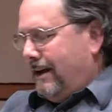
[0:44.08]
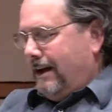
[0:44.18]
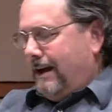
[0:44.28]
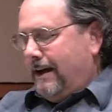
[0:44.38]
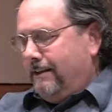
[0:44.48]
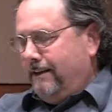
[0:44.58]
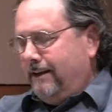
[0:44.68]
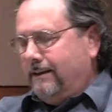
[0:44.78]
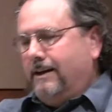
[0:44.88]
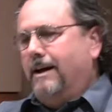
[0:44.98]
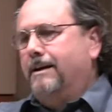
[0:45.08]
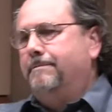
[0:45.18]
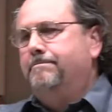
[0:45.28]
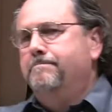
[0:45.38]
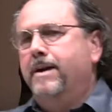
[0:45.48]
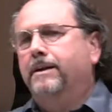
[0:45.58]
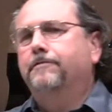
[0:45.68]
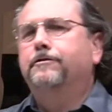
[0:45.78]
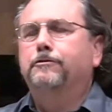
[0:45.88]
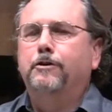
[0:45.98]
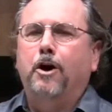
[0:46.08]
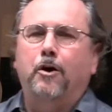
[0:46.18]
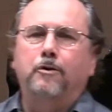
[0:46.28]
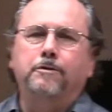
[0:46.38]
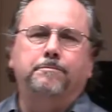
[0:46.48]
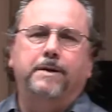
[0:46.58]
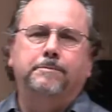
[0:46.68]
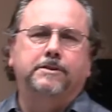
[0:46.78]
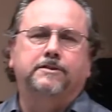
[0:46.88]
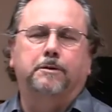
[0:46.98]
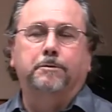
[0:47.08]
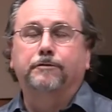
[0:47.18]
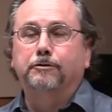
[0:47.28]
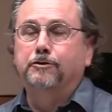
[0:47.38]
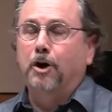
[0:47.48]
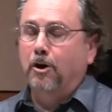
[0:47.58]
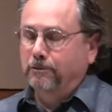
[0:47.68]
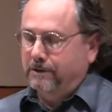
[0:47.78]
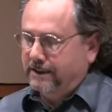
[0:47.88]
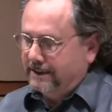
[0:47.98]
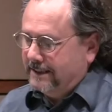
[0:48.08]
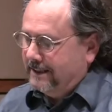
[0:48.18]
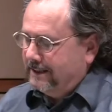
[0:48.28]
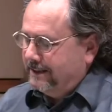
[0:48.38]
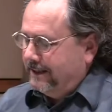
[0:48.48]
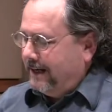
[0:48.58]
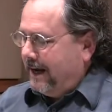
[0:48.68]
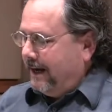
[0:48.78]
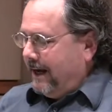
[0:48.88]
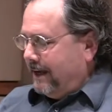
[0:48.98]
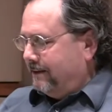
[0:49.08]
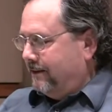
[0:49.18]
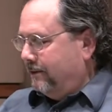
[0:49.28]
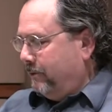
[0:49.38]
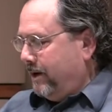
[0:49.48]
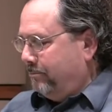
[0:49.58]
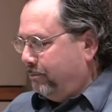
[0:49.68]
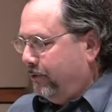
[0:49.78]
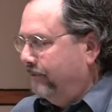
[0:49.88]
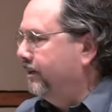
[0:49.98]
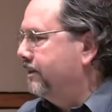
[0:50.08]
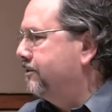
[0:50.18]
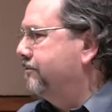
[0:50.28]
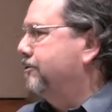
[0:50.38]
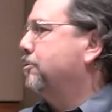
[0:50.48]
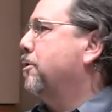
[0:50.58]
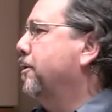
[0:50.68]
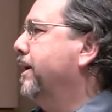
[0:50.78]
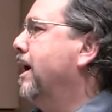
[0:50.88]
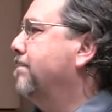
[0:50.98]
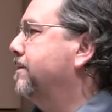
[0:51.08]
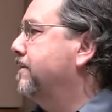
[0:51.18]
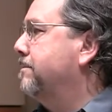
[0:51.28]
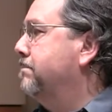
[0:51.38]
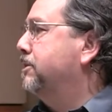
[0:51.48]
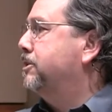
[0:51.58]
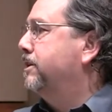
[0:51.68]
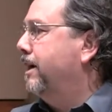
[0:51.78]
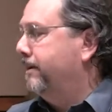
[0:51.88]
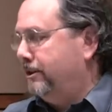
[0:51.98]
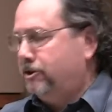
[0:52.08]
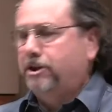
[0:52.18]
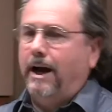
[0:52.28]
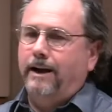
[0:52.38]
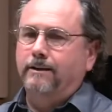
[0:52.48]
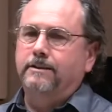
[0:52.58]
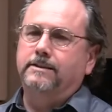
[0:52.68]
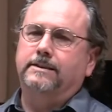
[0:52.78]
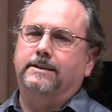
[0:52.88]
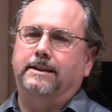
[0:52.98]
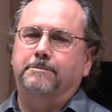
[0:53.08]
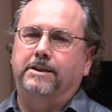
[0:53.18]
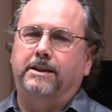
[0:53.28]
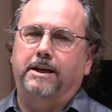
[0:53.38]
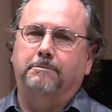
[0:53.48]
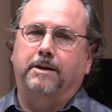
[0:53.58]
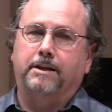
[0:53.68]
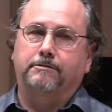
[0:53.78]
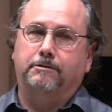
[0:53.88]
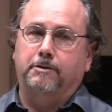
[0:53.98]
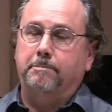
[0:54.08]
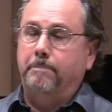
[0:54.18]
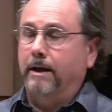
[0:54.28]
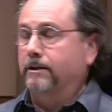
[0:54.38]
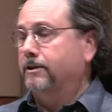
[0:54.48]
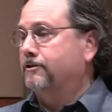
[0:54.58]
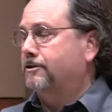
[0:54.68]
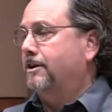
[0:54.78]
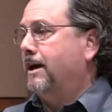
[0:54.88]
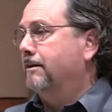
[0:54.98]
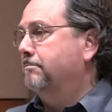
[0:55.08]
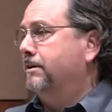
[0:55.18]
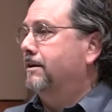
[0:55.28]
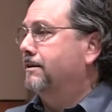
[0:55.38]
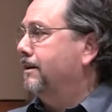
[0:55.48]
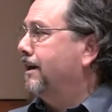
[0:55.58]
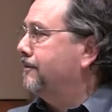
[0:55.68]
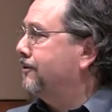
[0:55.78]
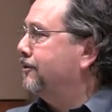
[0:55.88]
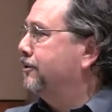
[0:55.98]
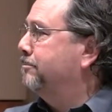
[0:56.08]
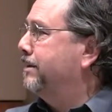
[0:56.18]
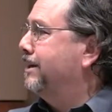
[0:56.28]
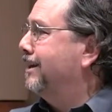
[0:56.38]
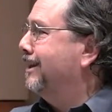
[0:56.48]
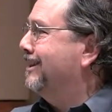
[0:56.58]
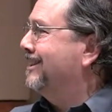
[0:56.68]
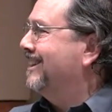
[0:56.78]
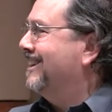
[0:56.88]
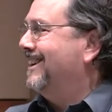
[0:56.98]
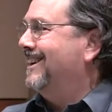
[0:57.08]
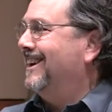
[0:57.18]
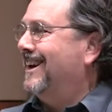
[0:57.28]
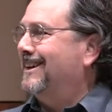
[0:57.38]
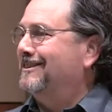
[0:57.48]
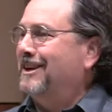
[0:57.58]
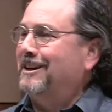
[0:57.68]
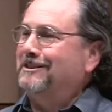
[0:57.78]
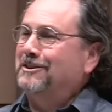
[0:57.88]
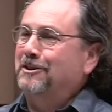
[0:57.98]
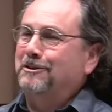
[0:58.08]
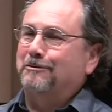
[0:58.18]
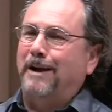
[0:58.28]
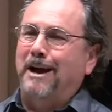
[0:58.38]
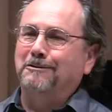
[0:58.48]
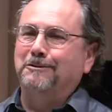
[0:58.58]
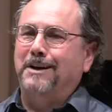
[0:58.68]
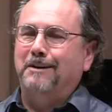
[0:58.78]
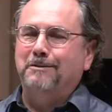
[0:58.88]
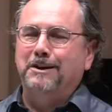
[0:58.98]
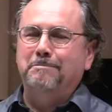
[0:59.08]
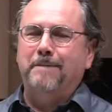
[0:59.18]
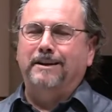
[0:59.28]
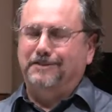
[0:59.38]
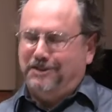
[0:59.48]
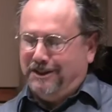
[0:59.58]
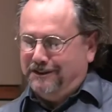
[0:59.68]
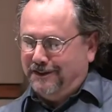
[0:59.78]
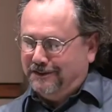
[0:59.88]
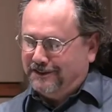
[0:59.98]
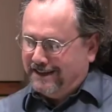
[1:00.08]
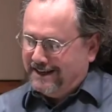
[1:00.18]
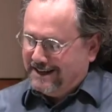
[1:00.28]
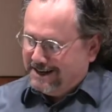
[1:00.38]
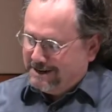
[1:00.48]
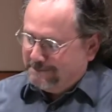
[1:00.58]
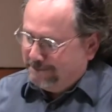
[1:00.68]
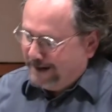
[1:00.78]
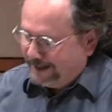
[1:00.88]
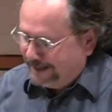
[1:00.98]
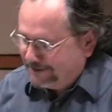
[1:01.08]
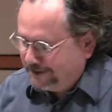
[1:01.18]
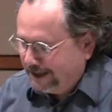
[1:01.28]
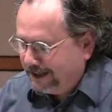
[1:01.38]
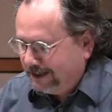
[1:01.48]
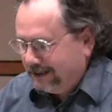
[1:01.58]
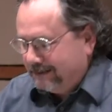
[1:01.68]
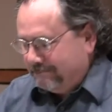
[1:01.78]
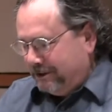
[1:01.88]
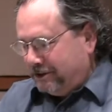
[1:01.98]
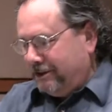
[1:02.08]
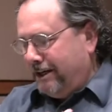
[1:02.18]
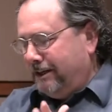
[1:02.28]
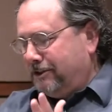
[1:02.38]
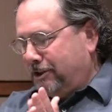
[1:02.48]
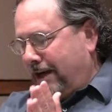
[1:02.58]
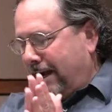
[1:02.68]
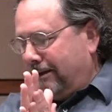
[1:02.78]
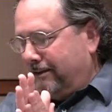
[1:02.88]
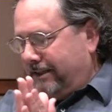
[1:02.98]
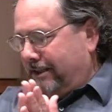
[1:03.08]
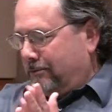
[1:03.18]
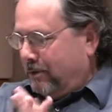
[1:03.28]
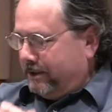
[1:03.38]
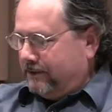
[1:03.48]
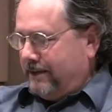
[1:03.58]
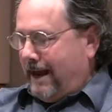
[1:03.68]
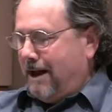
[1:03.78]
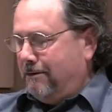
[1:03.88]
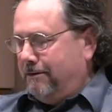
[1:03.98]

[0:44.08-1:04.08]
I think uh, many of you know, maybe some of you don't, that I had the great privilege of growing up as a missionary child. I became kind of a rebellious child, but nonetheless a good beginning, and then turned around when I really met Jesus but as a missionary child in what is now